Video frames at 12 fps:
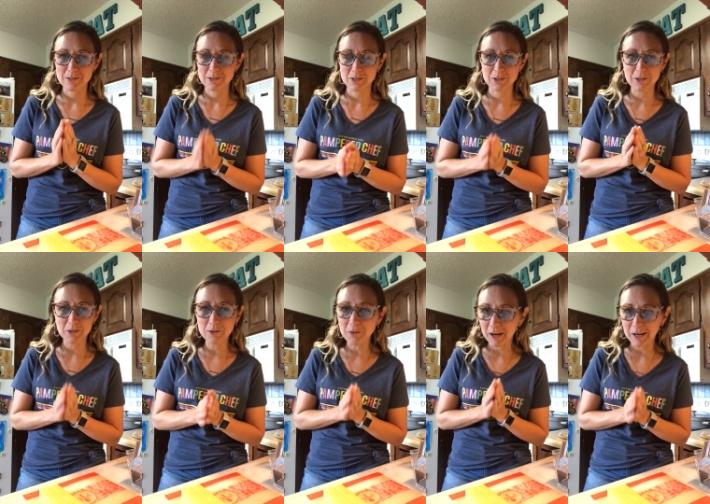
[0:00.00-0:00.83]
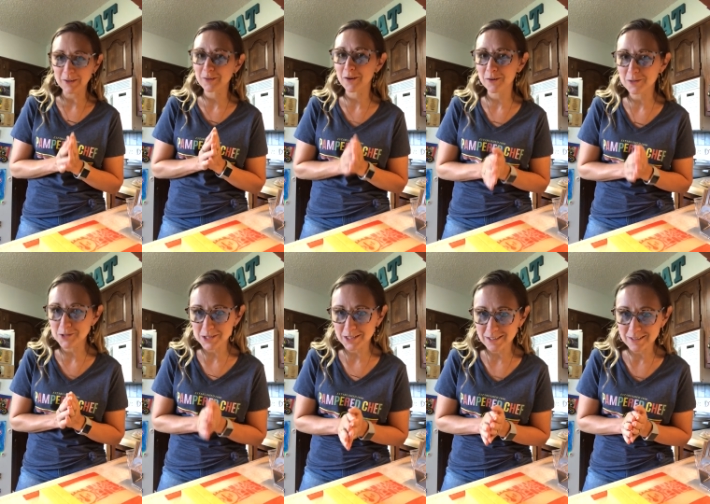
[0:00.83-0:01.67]
Do you grate your own
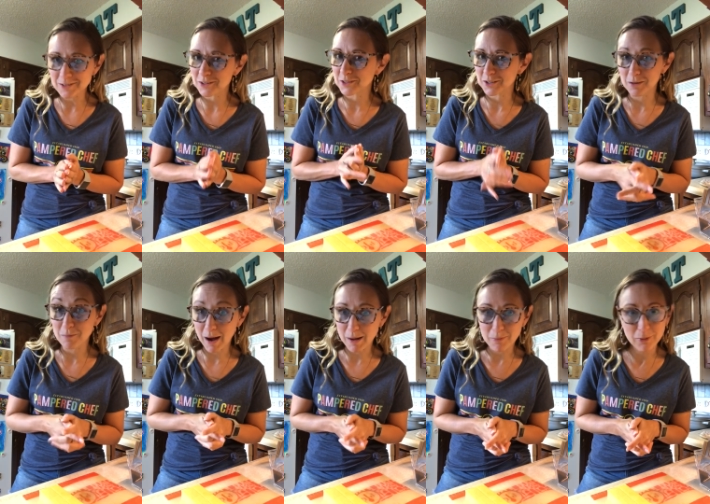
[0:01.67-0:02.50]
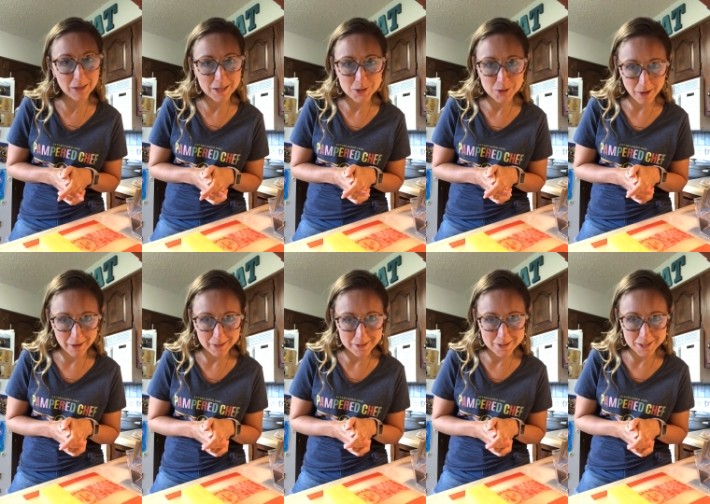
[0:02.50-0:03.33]
cheese or do you buy
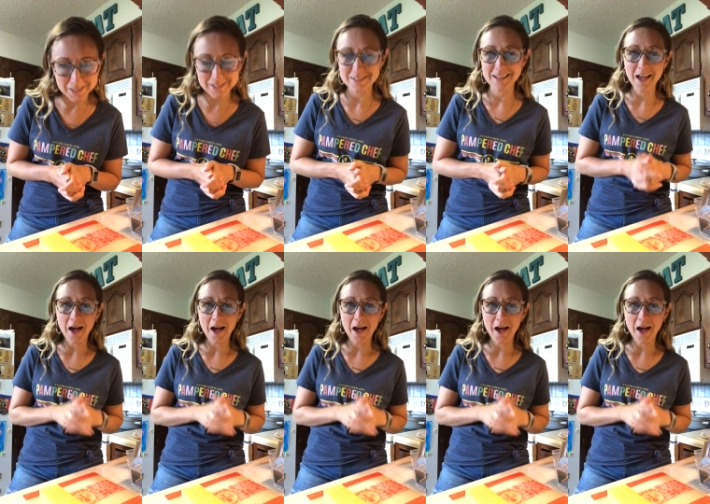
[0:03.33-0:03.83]
pre-shredded cheese?